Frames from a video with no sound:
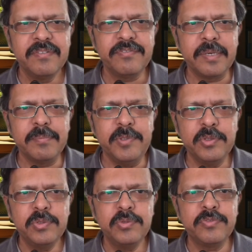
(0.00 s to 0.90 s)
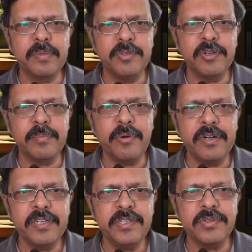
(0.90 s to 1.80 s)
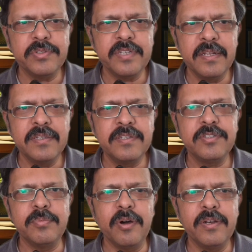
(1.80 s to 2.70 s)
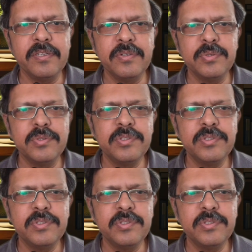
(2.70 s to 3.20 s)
From your body to cells to molecules